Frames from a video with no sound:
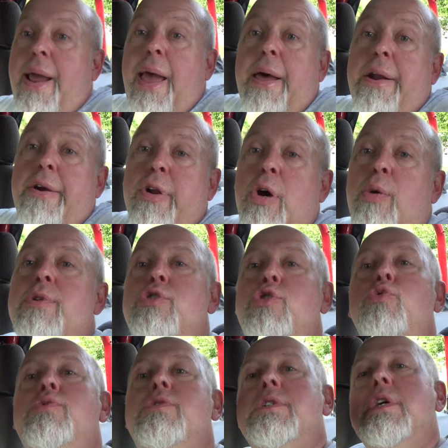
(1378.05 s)
I don't know, but
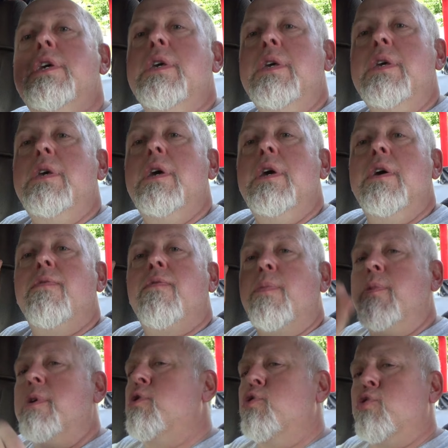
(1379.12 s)
you see from
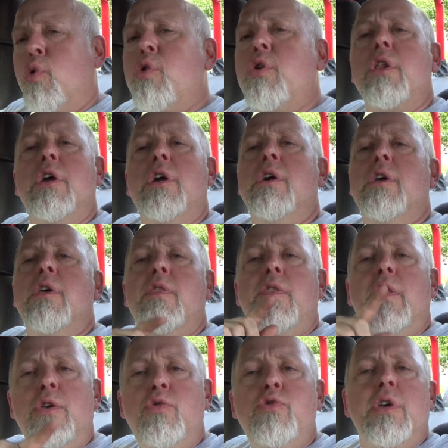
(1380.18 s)
the tutorial here
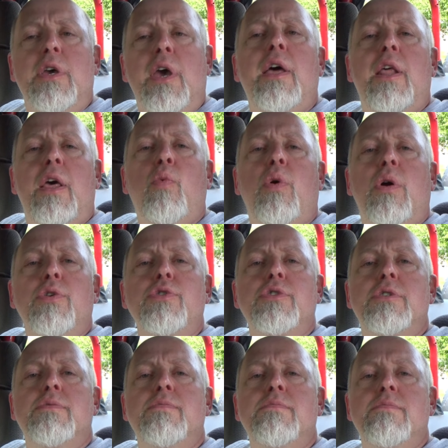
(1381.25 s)
that you see how that works.